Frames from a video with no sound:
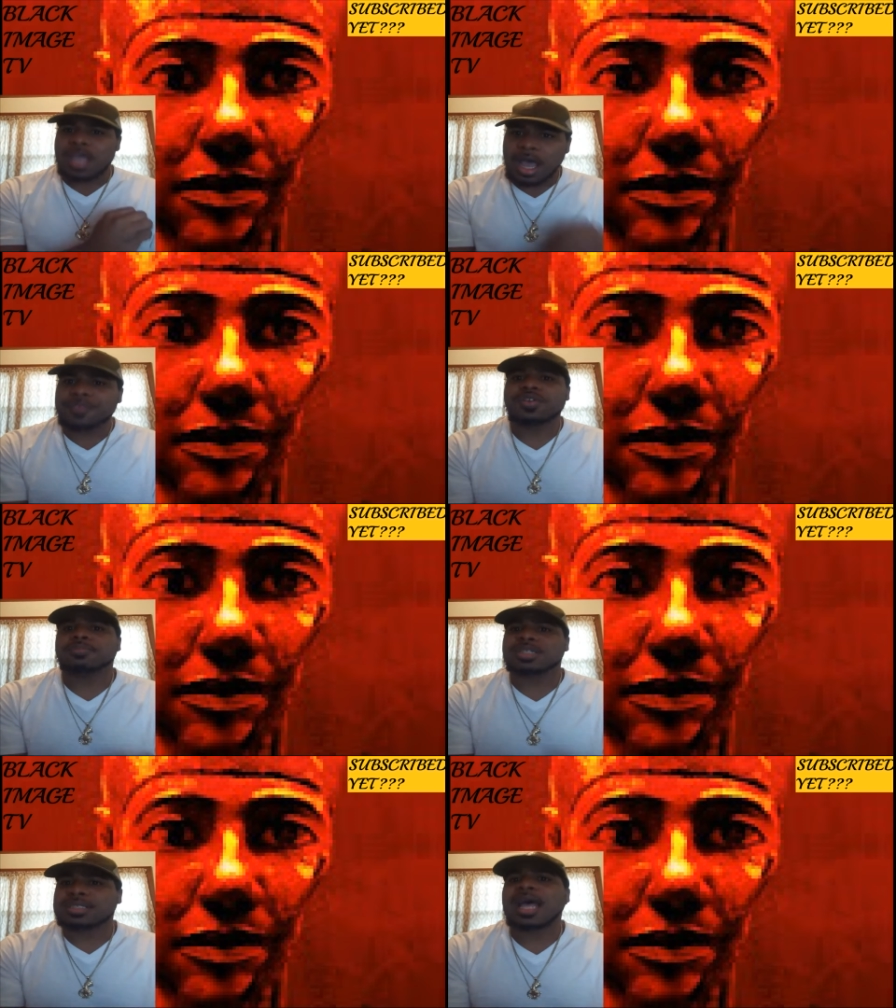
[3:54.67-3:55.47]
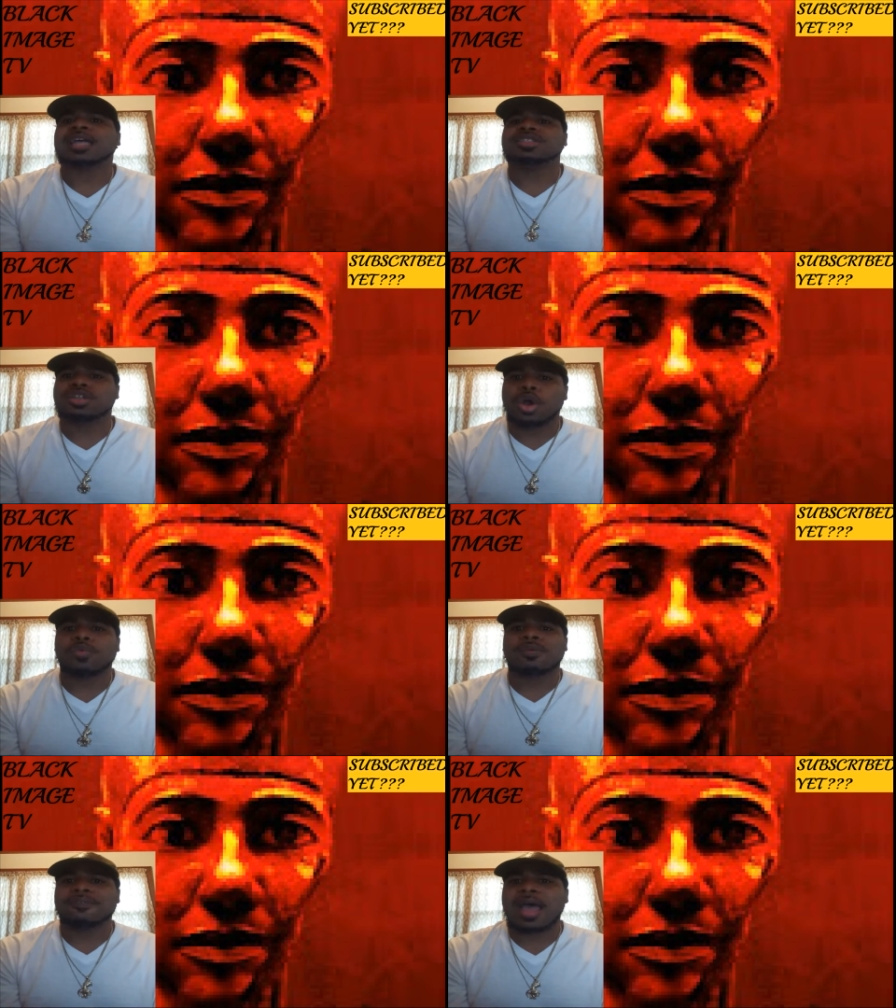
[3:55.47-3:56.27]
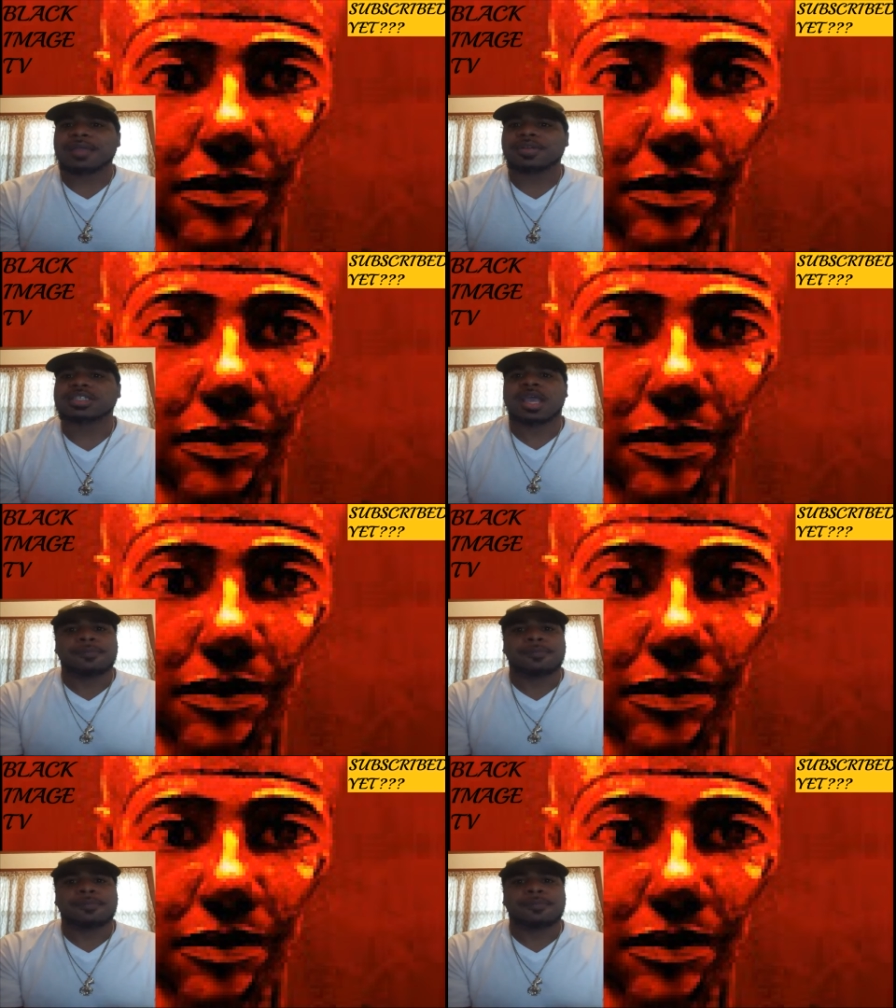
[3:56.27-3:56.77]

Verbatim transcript: other besides the COVID virus.